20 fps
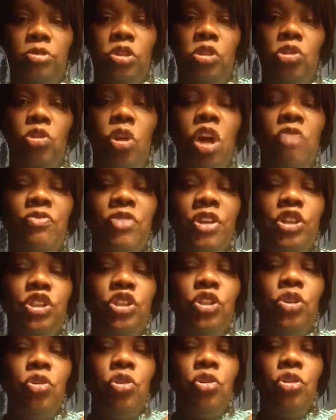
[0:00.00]
You are
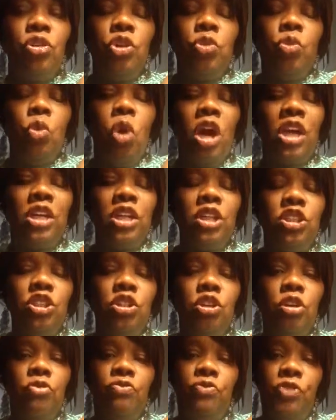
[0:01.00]
victorious. You're walking into
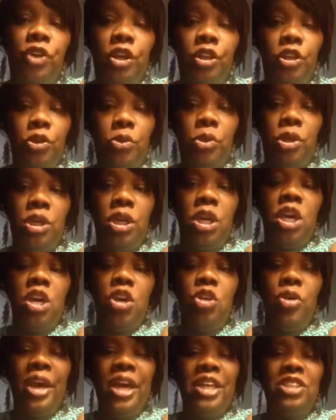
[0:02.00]
your victory.
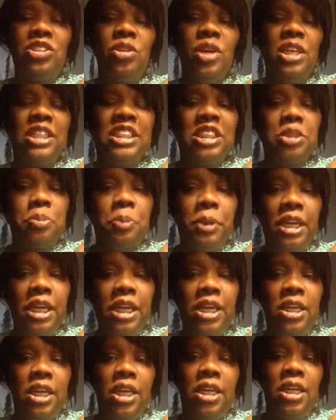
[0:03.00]
You got to start
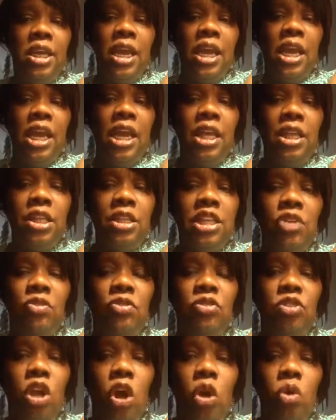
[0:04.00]
speaking it and letting the
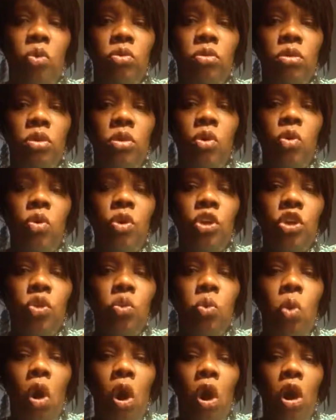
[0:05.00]
devil know who
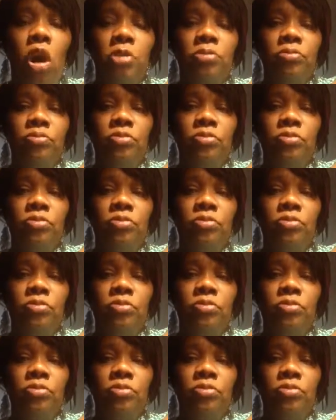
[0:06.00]
you are.